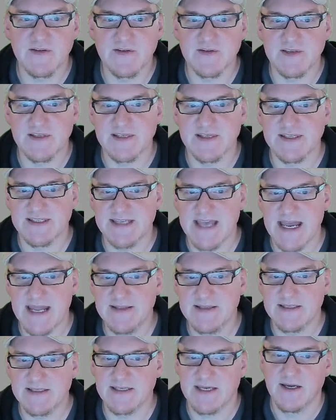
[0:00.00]

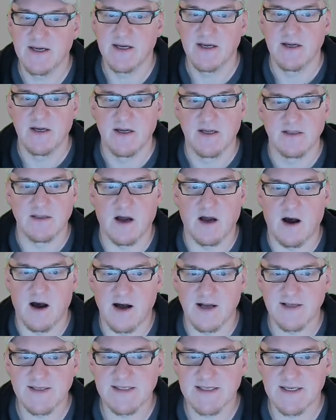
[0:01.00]
send
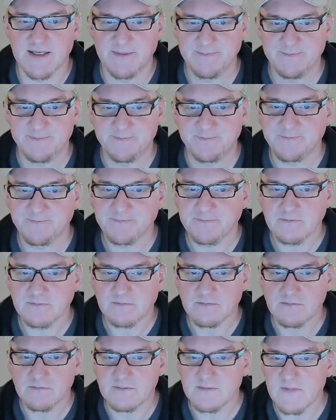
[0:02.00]
task,
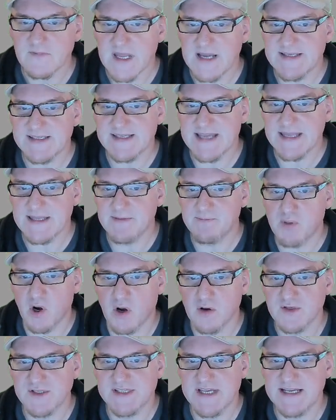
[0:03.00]
a send
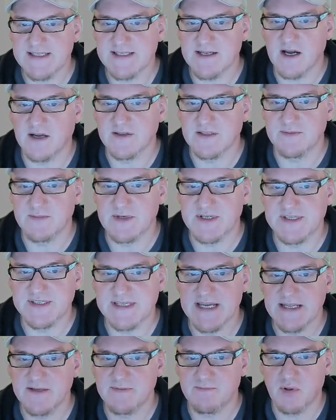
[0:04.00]
process, customer
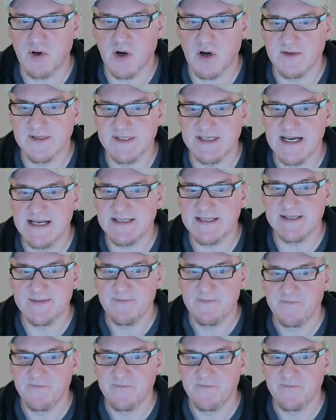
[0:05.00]
send process.